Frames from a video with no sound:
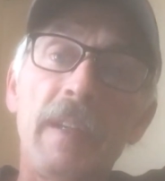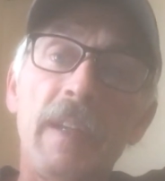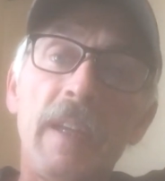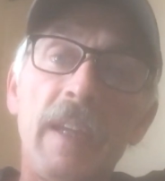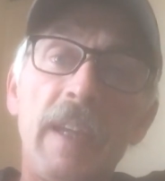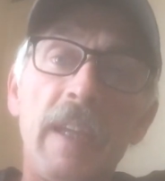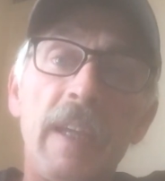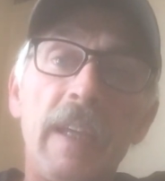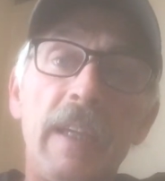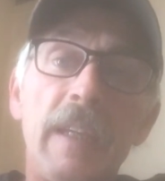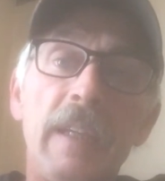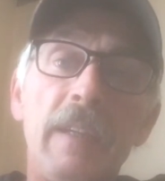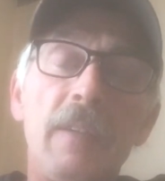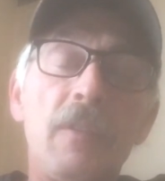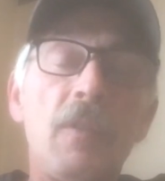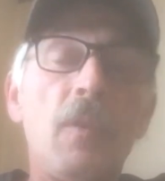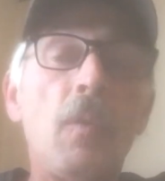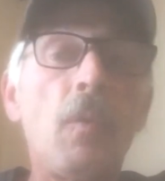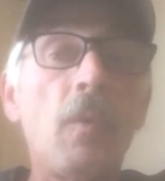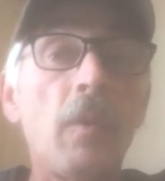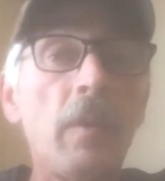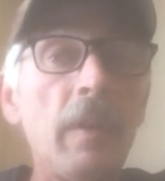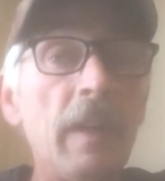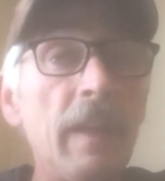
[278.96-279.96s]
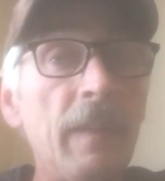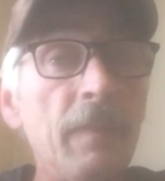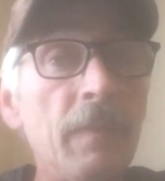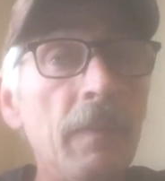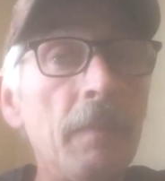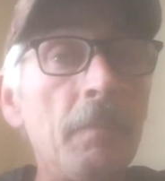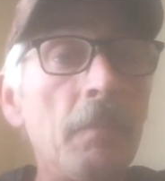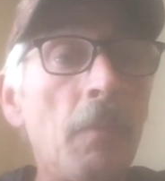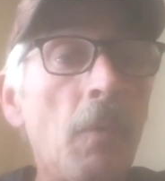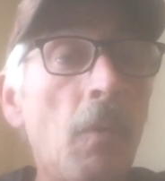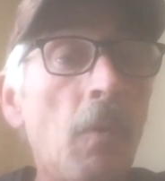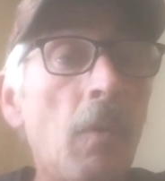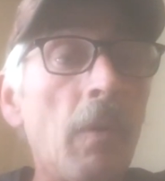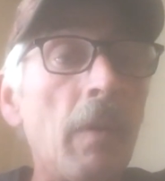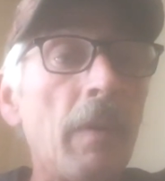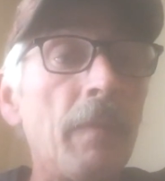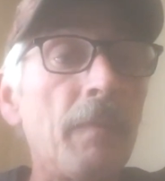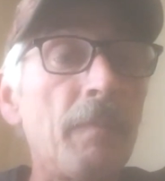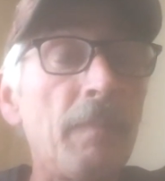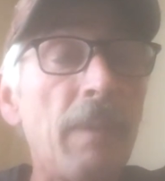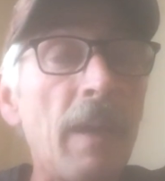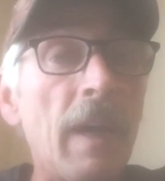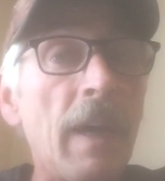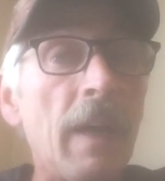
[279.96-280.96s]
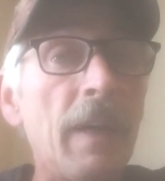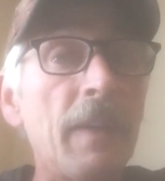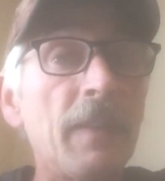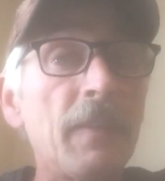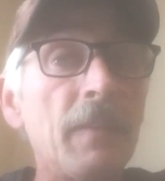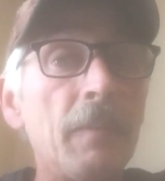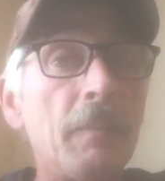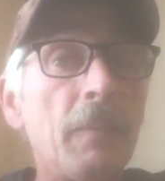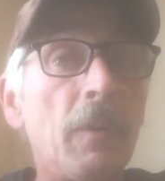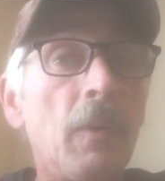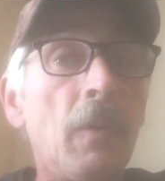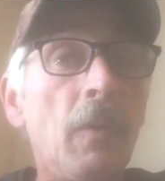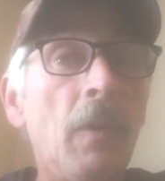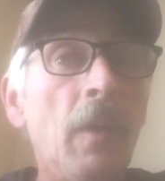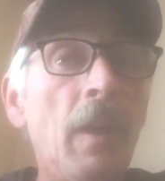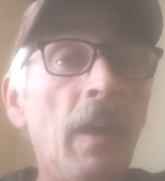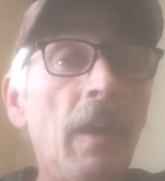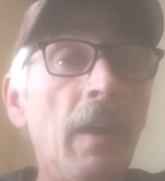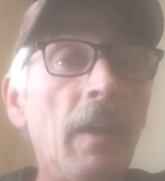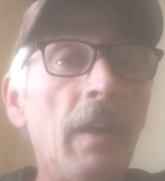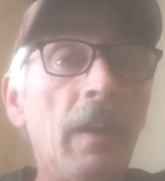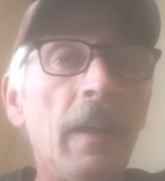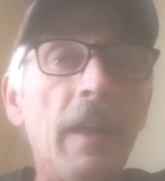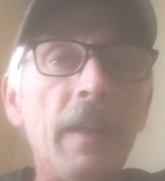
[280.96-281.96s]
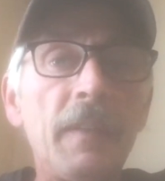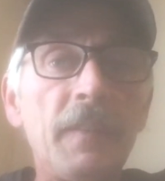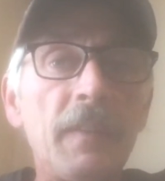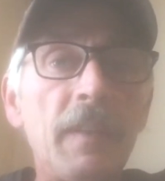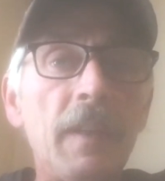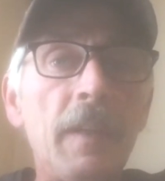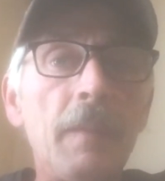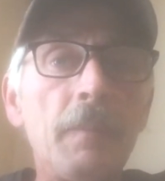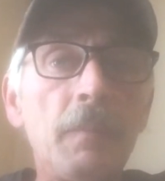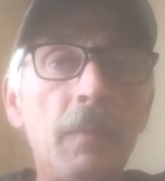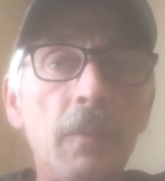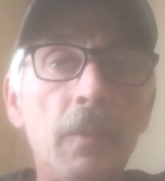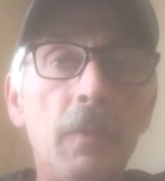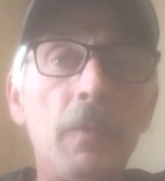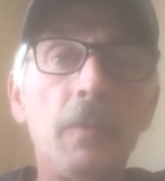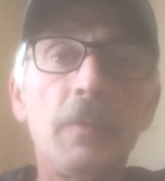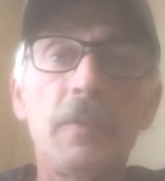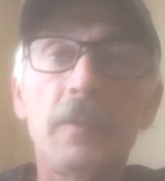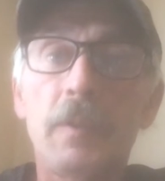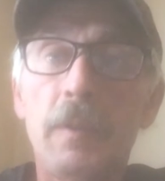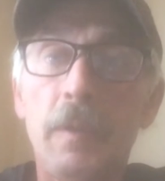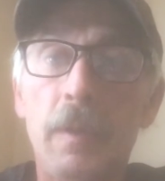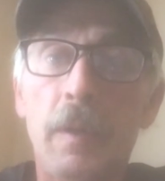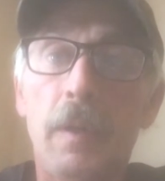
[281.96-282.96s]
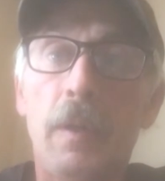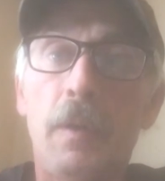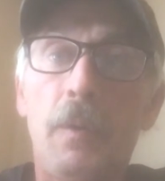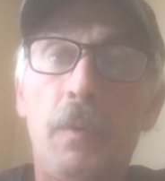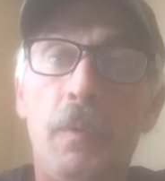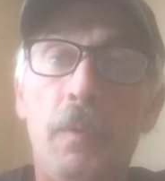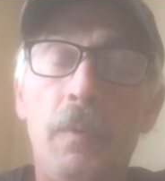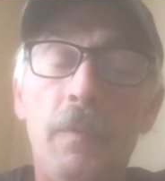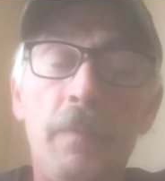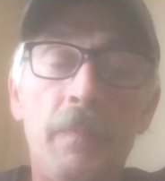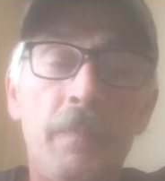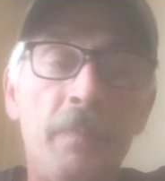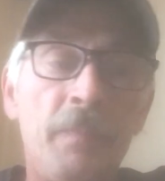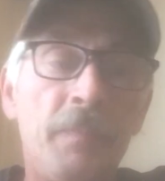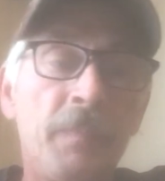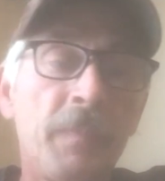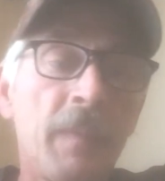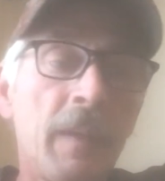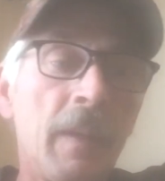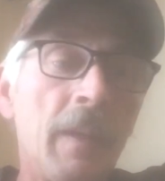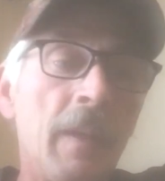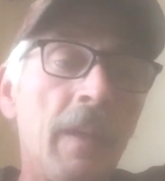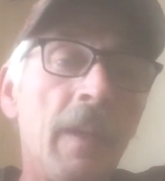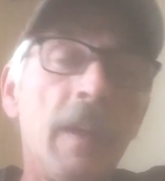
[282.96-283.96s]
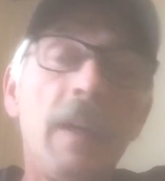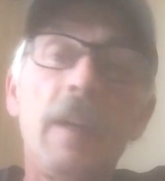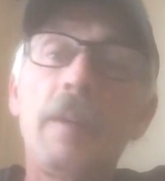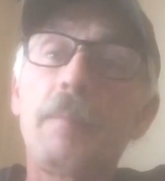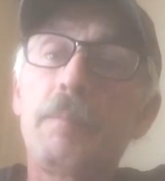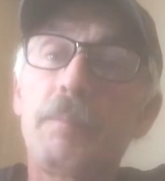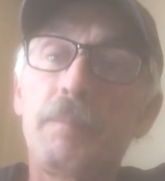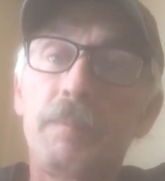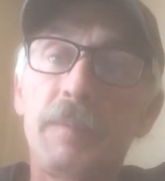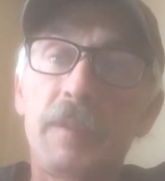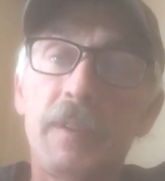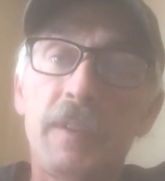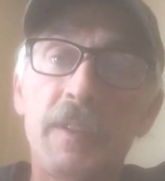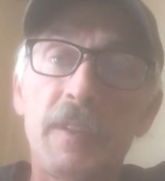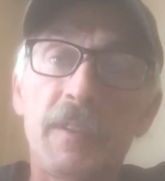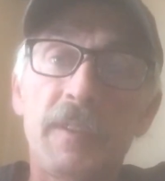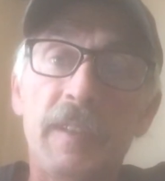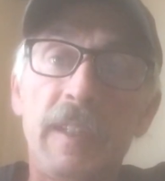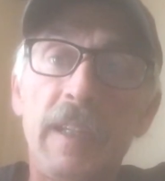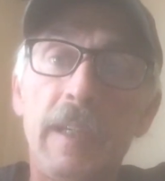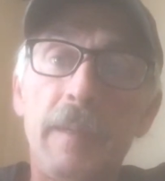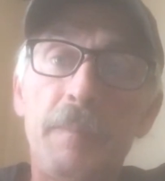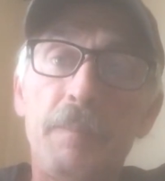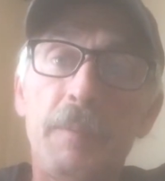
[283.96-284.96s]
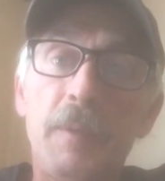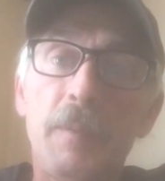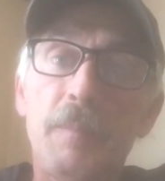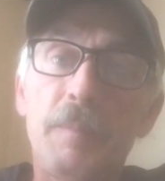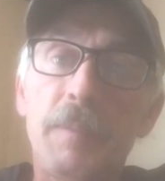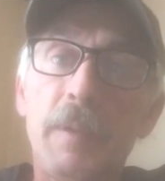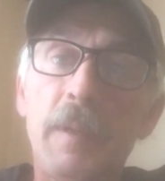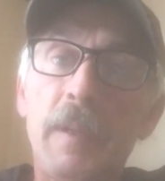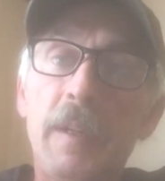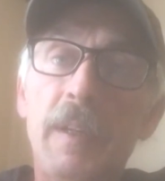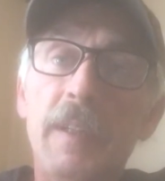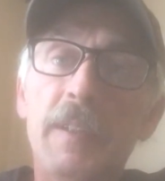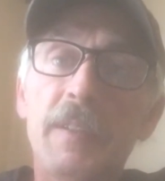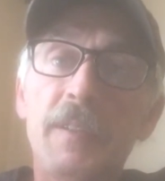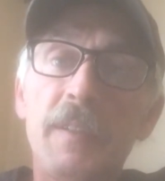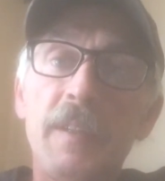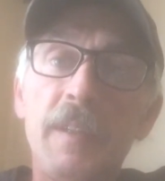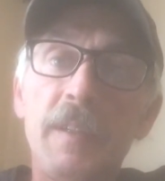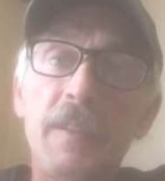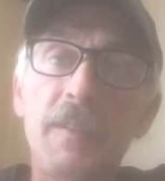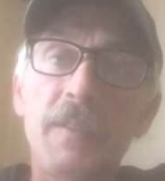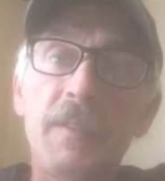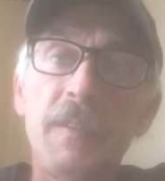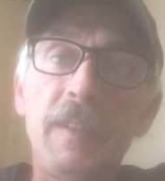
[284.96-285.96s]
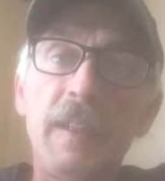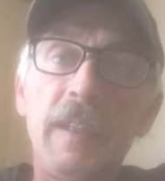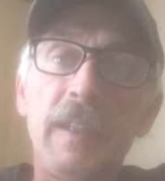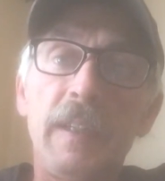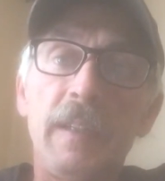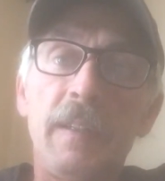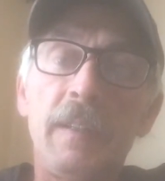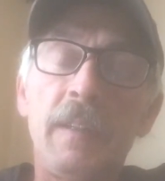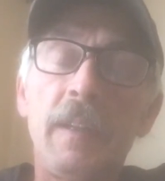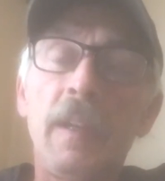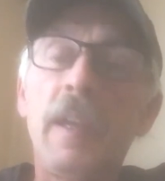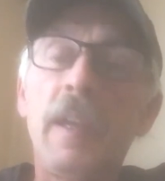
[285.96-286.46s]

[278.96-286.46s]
to 8 or even more if possible. Let them roots grow. Just keep your production of seed.